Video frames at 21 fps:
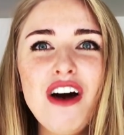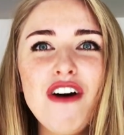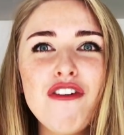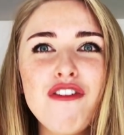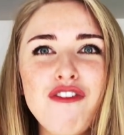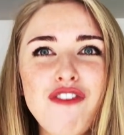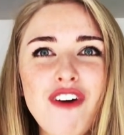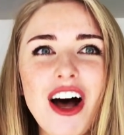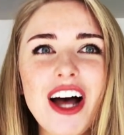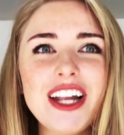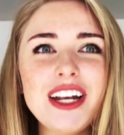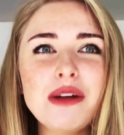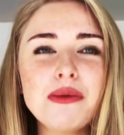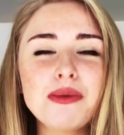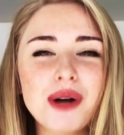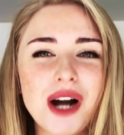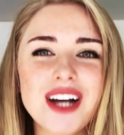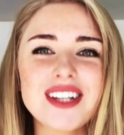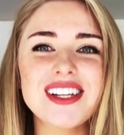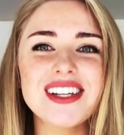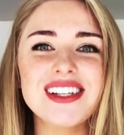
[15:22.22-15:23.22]
fun
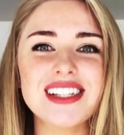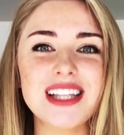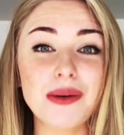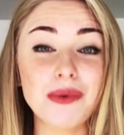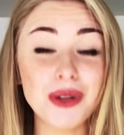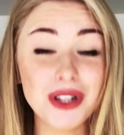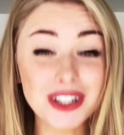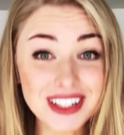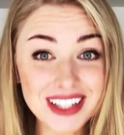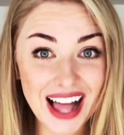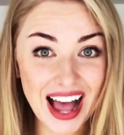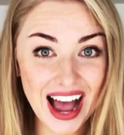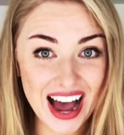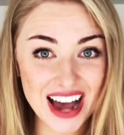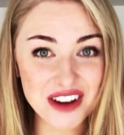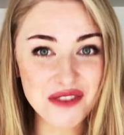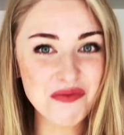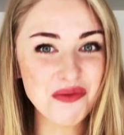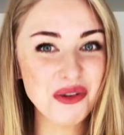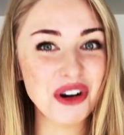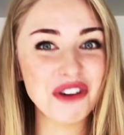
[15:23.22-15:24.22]
process that will
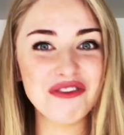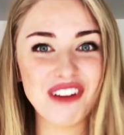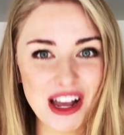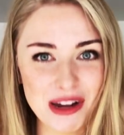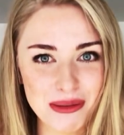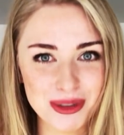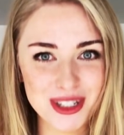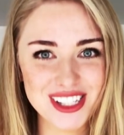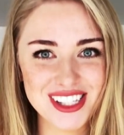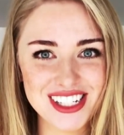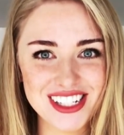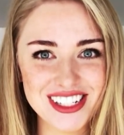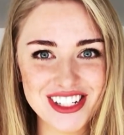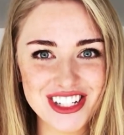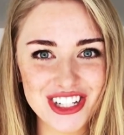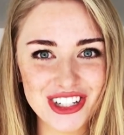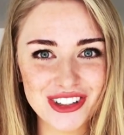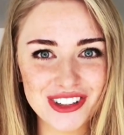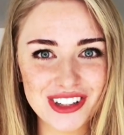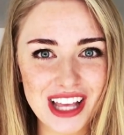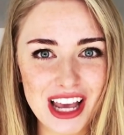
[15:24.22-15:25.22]
add more vibrancy
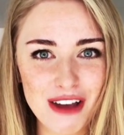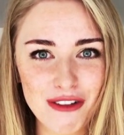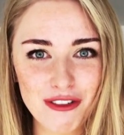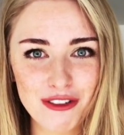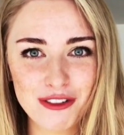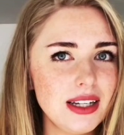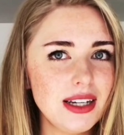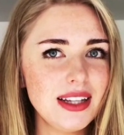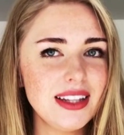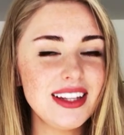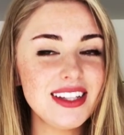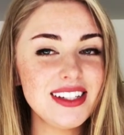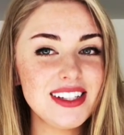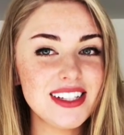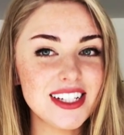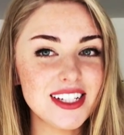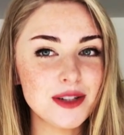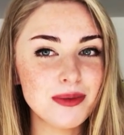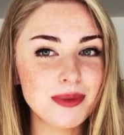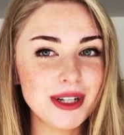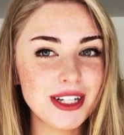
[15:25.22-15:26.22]
to your life. This
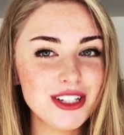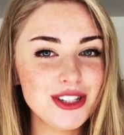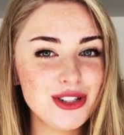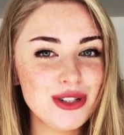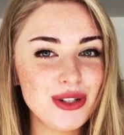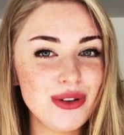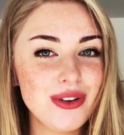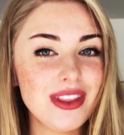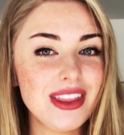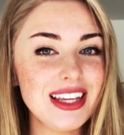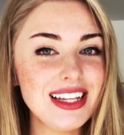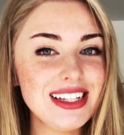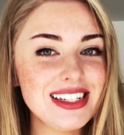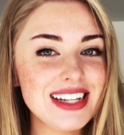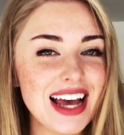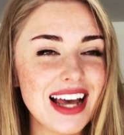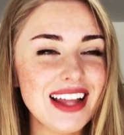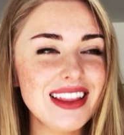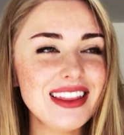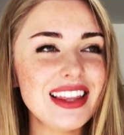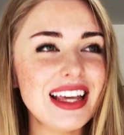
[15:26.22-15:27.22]
does bring us to the
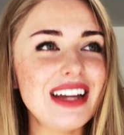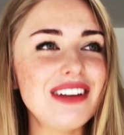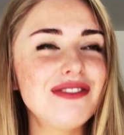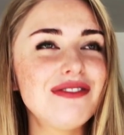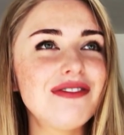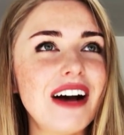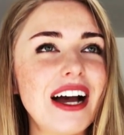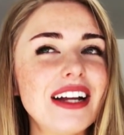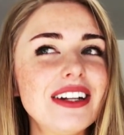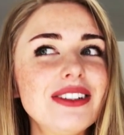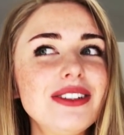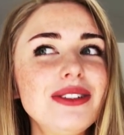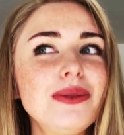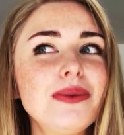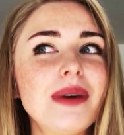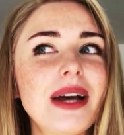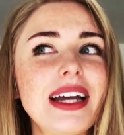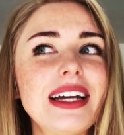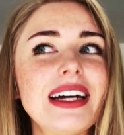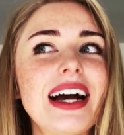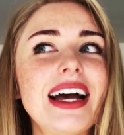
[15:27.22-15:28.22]
10th and final
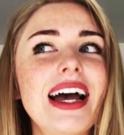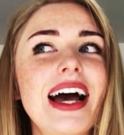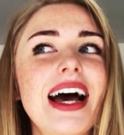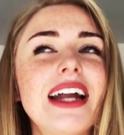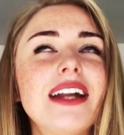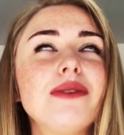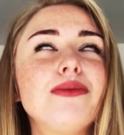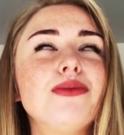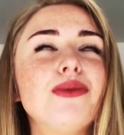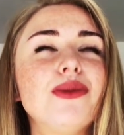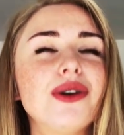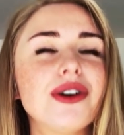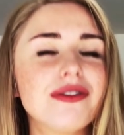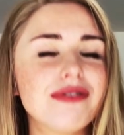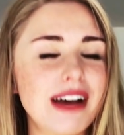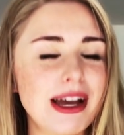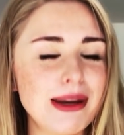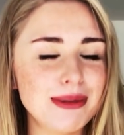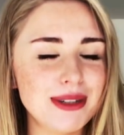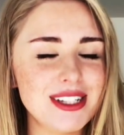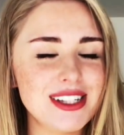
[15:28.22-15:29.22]
way I added more
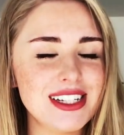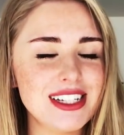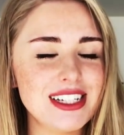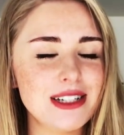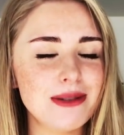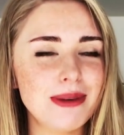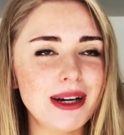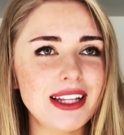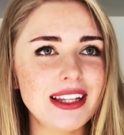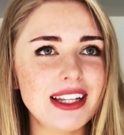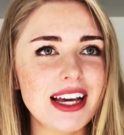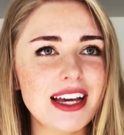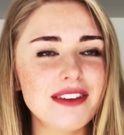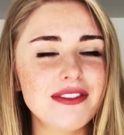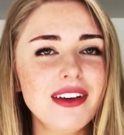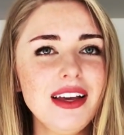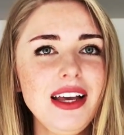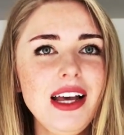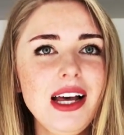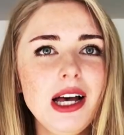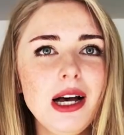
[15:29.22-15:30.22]
vibrancy to my life.
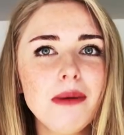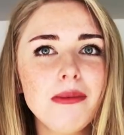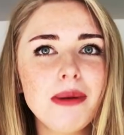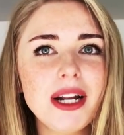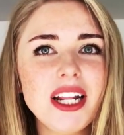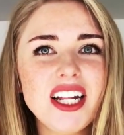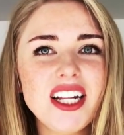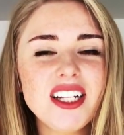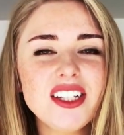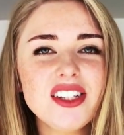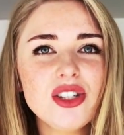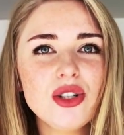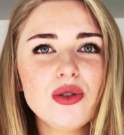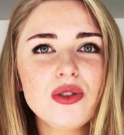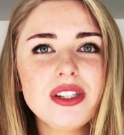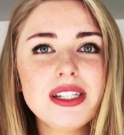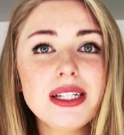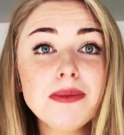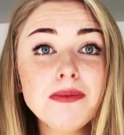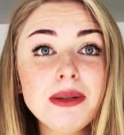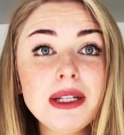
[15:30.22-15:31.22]
But it is to
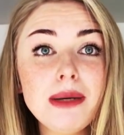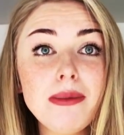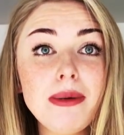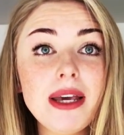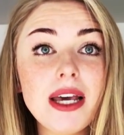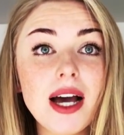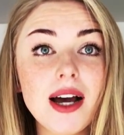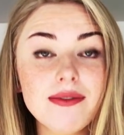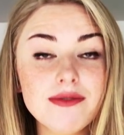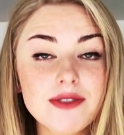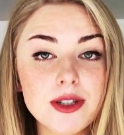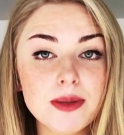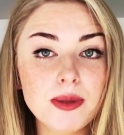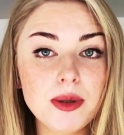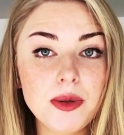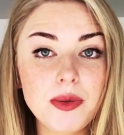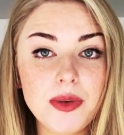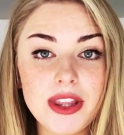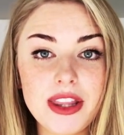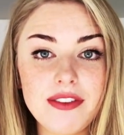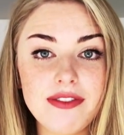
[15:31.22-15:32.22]
simply be
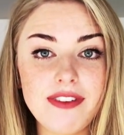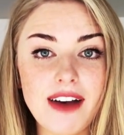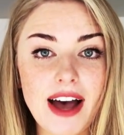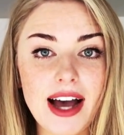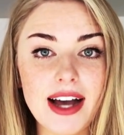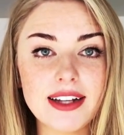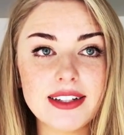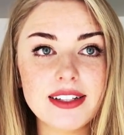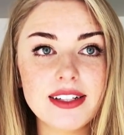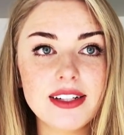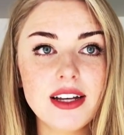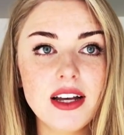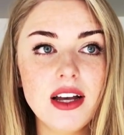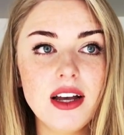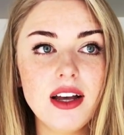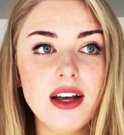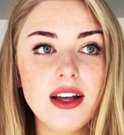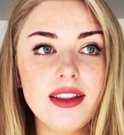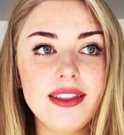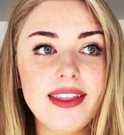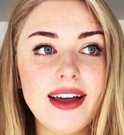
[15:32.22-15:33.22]
comfortable with the fact
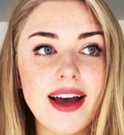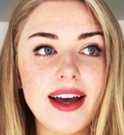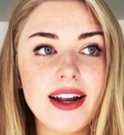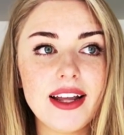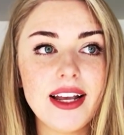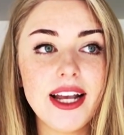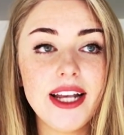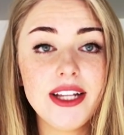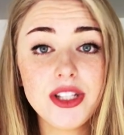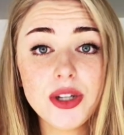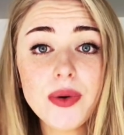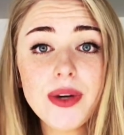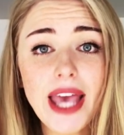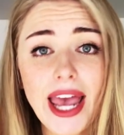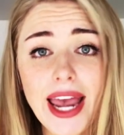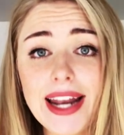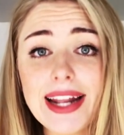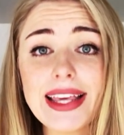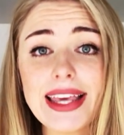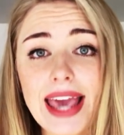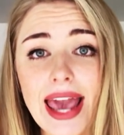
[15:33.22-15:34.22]
that it's
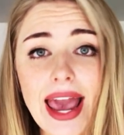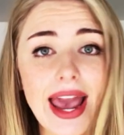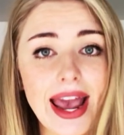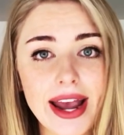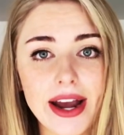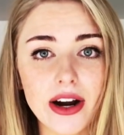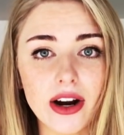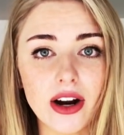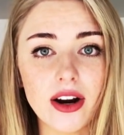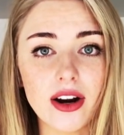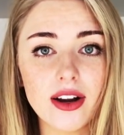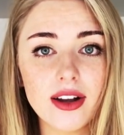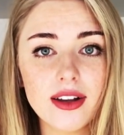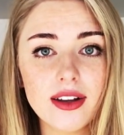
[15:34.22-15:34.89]
okay to care.